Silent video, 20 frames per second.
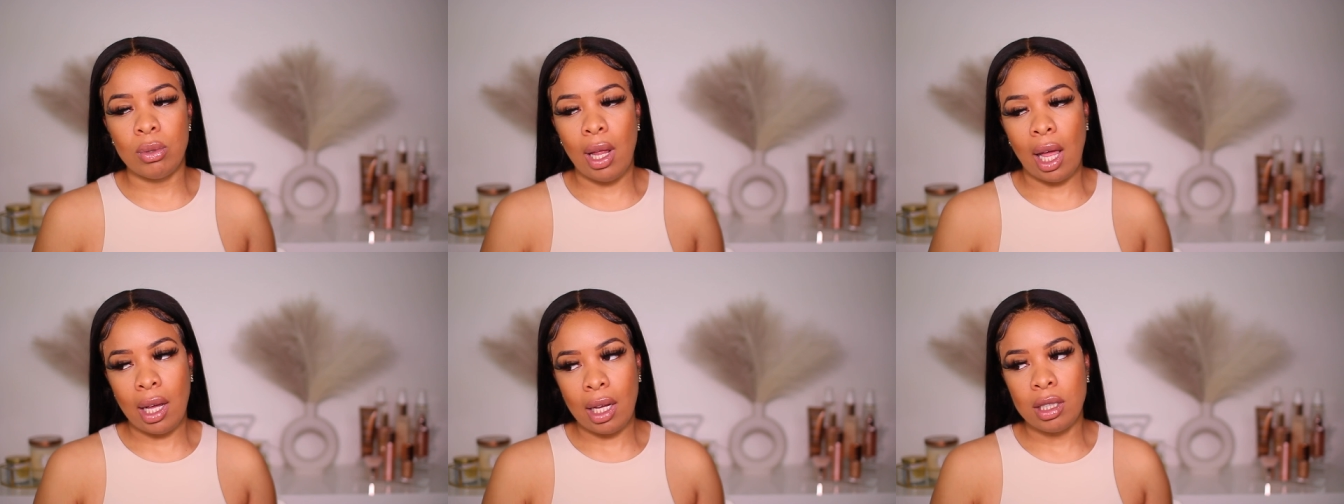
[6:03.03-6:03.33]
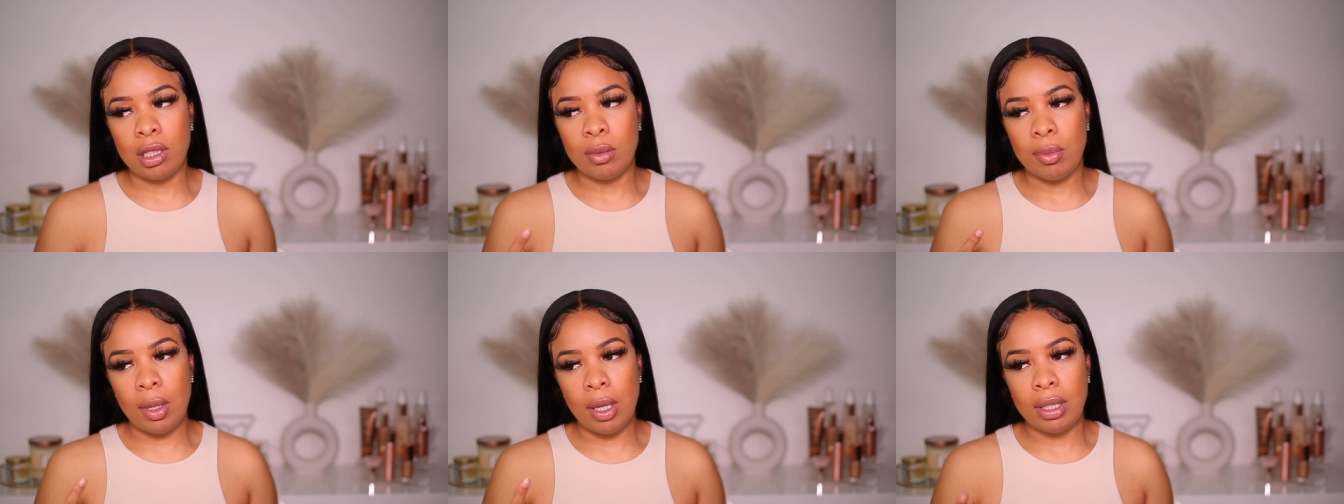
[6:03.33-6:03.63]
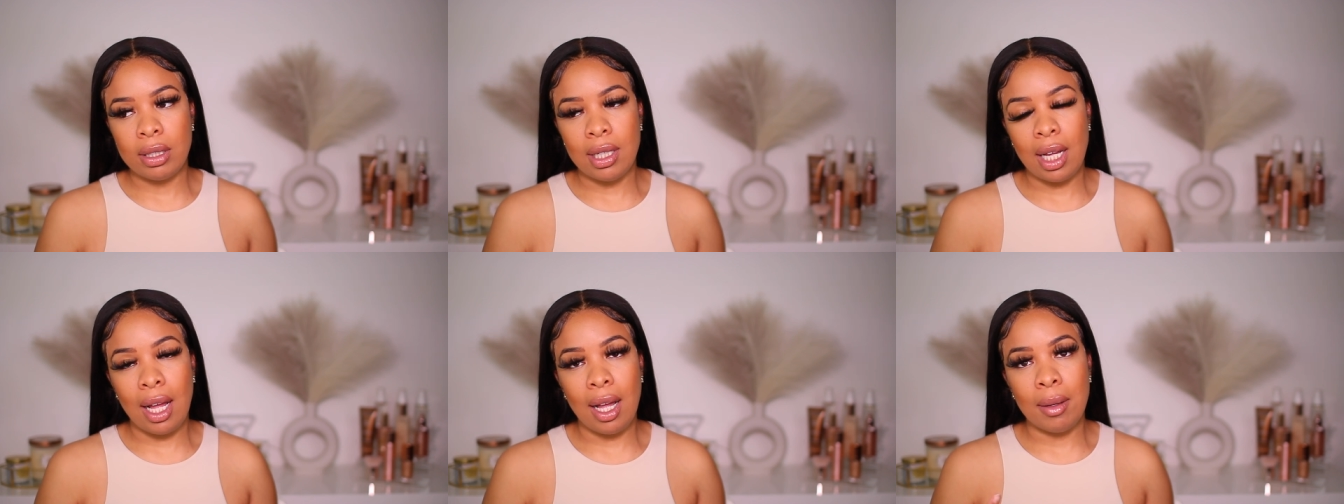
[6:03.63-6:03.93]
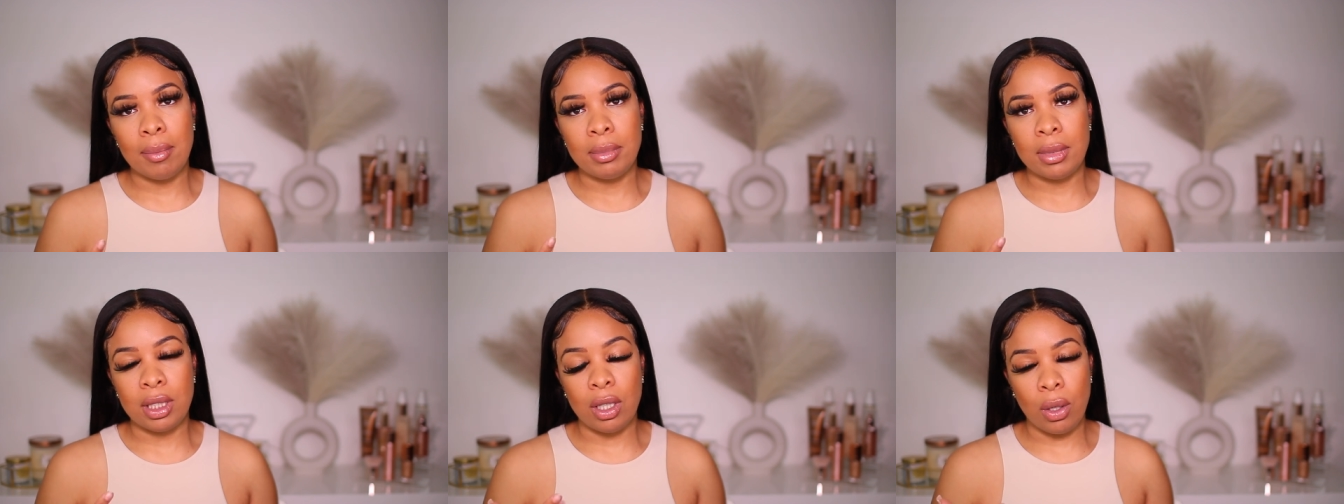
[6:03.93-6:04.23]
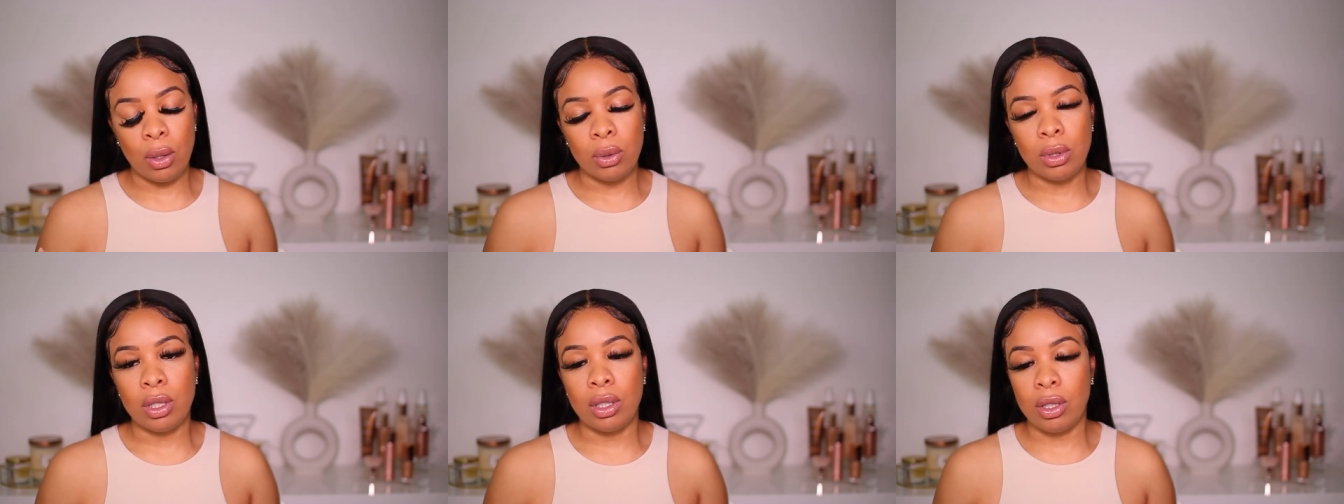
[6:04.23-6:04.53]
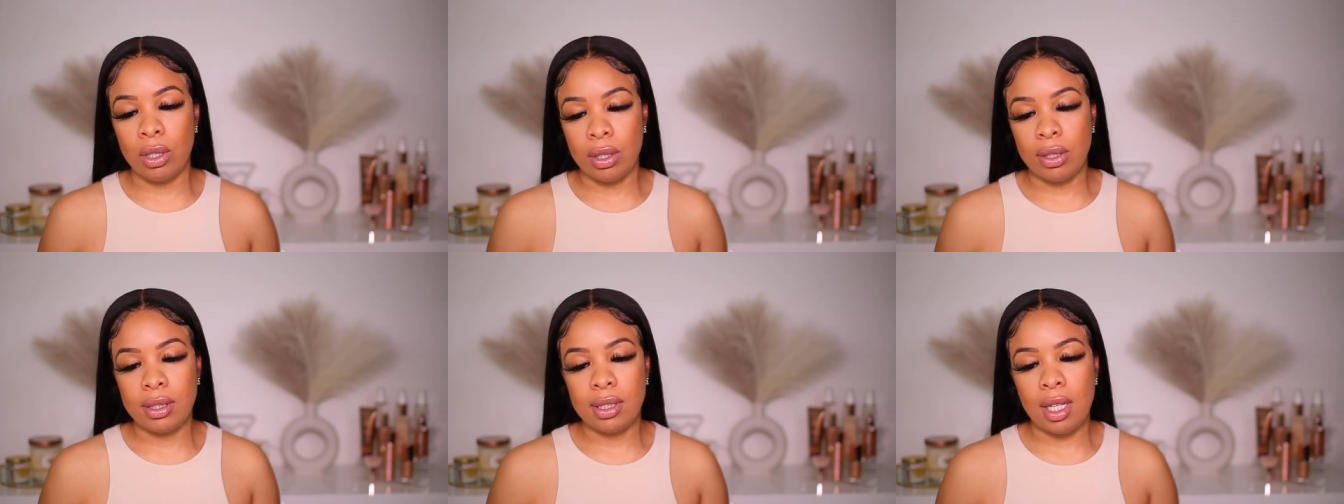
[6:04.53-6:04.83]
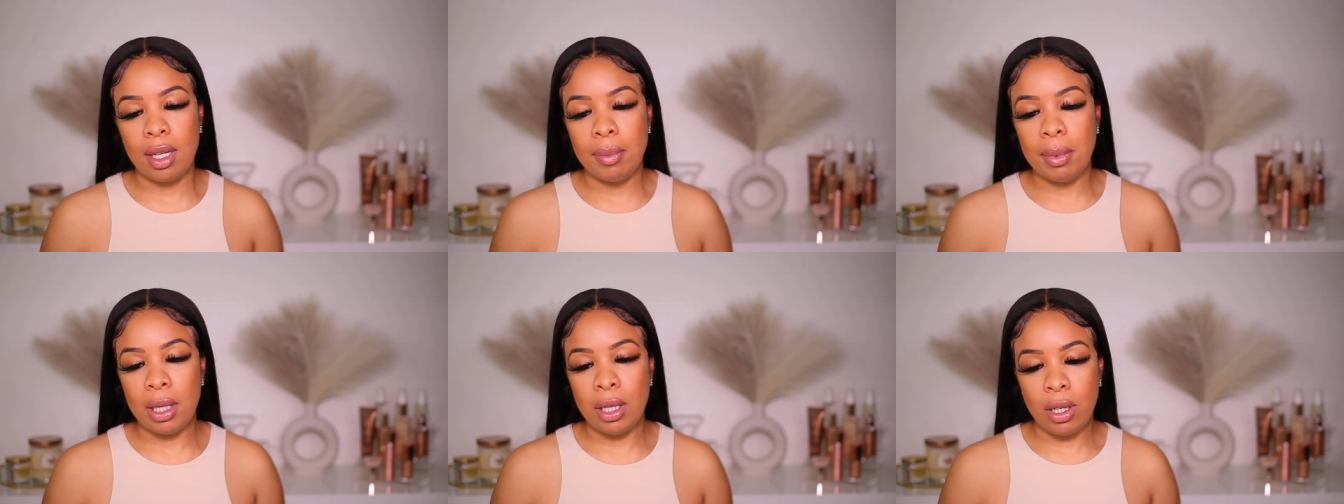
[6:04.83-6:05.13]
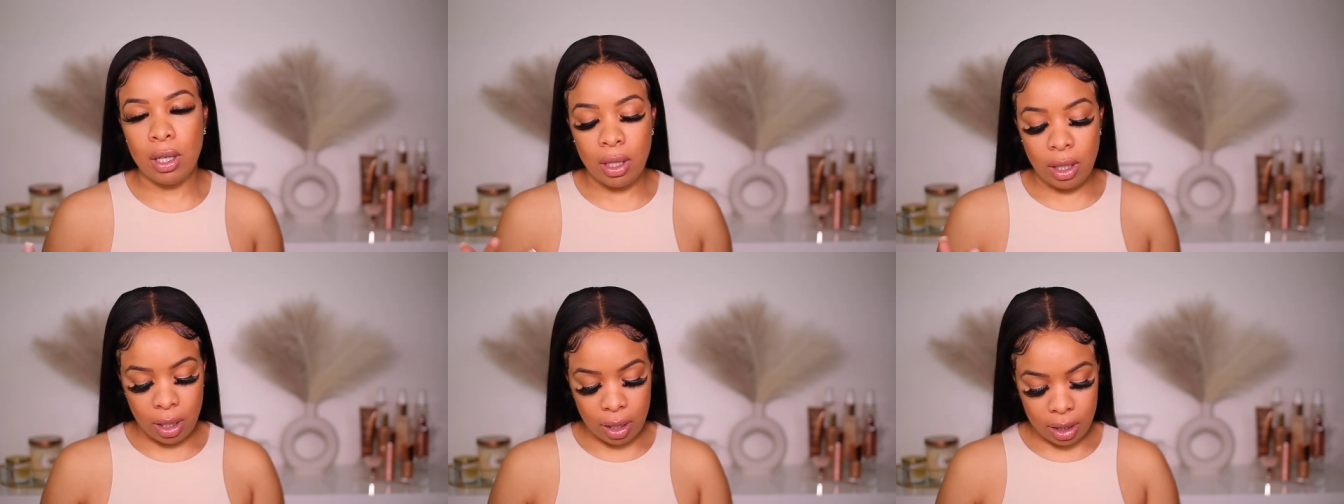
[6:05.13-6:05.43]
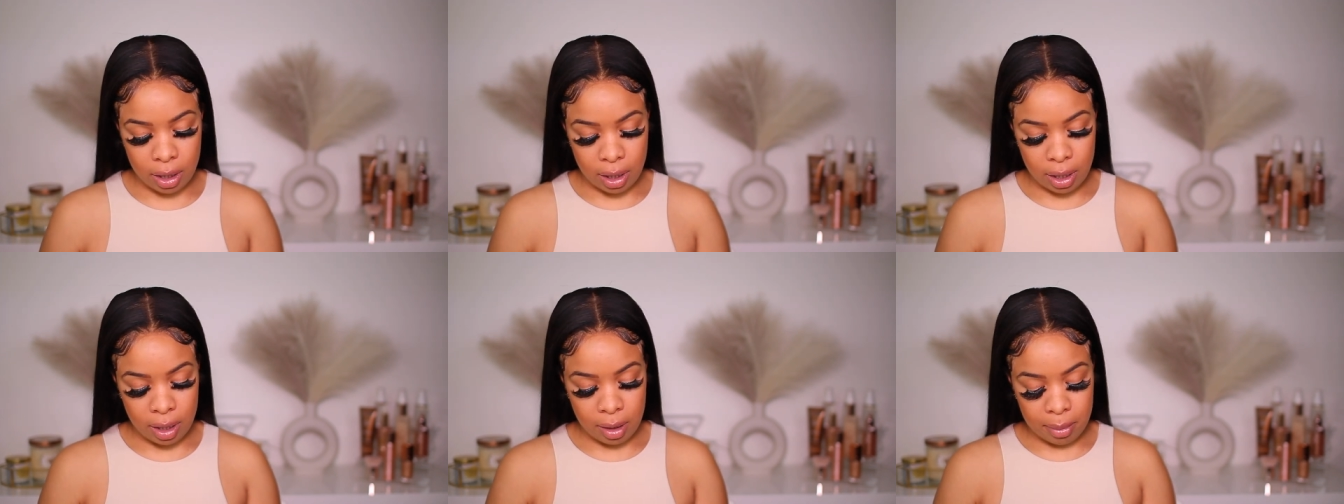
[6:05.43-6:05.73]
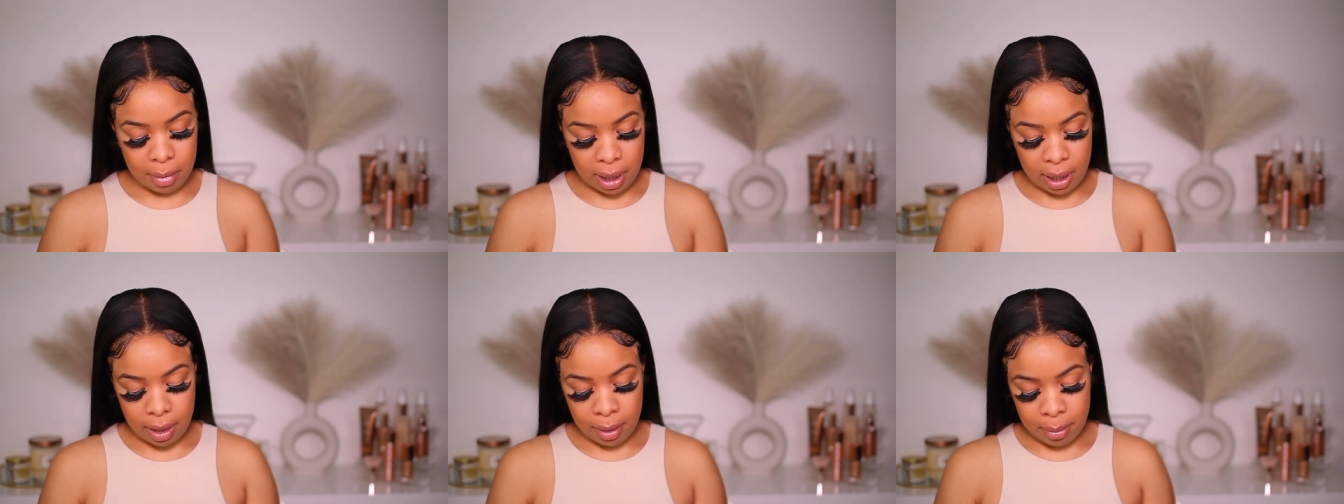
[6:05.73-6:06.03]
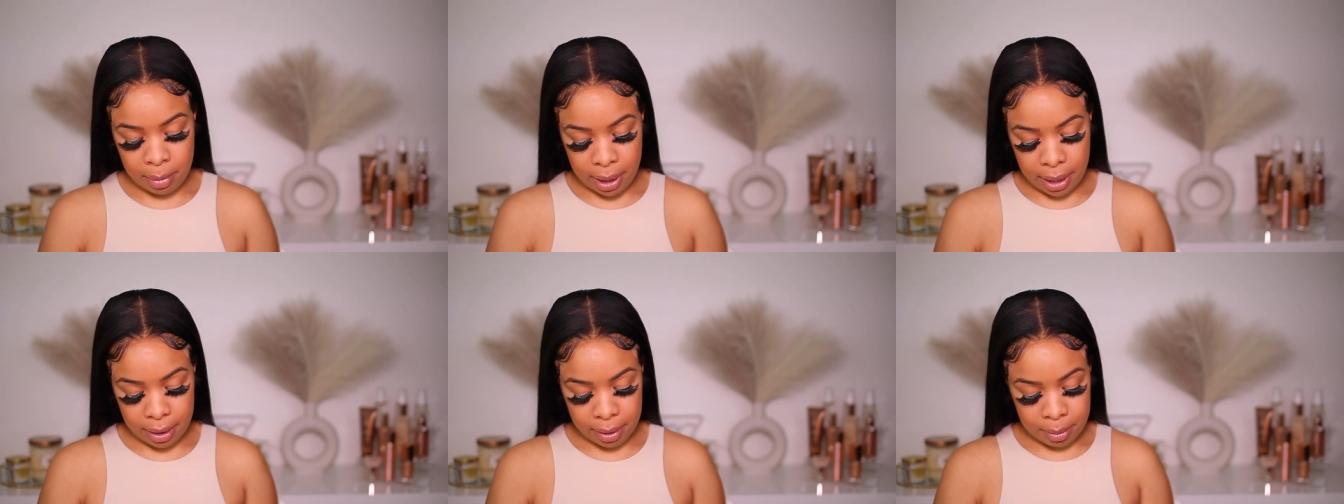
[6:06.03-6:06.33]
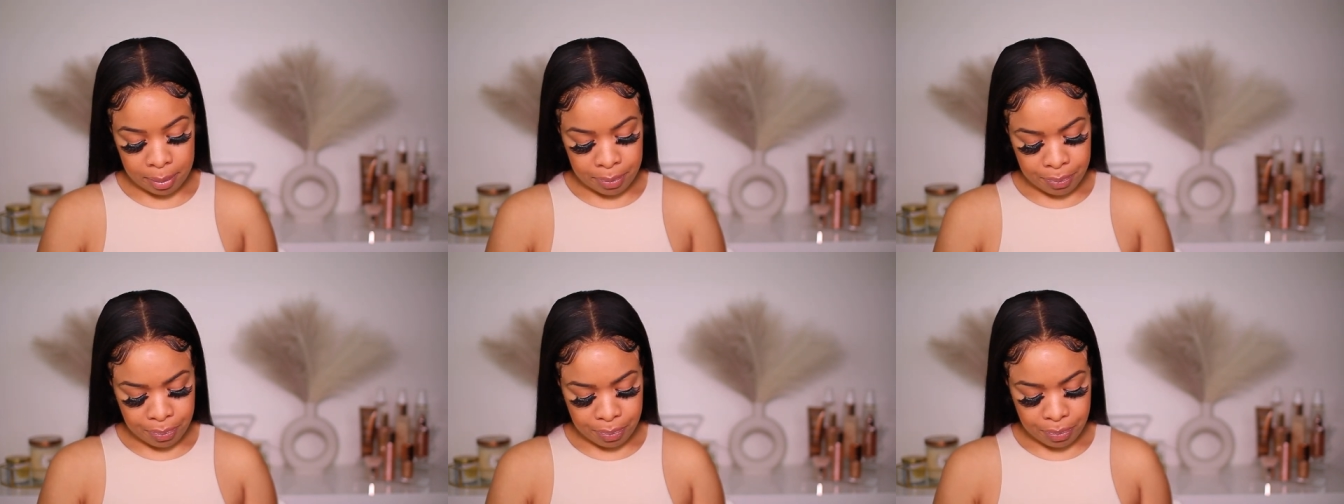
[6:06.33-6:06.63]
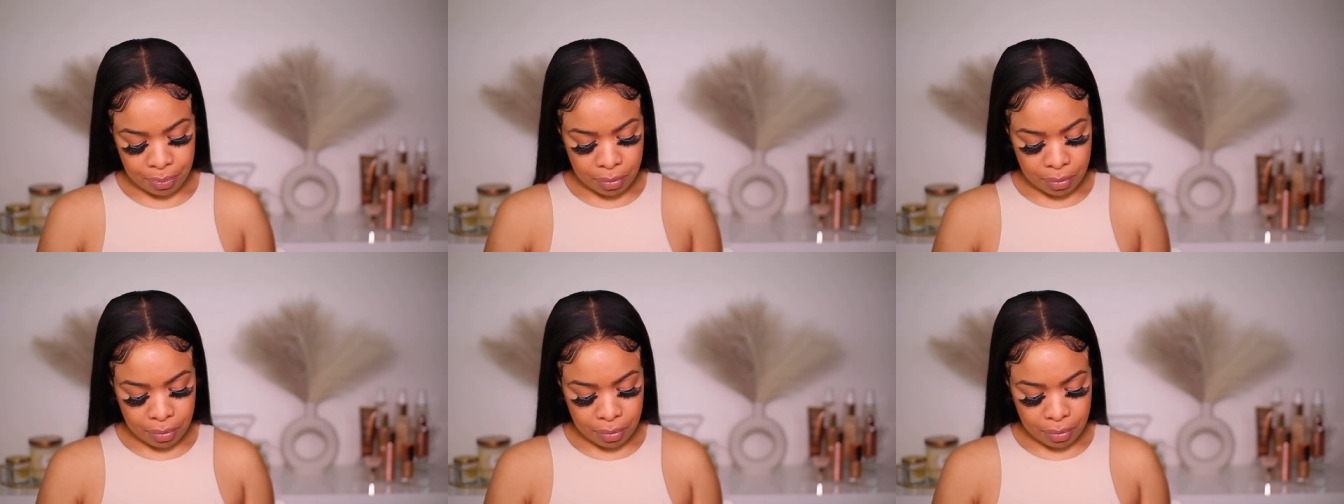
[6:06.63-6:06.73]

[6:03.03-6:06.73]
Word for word: like a small top to hold the girls up and a large and a medium bottom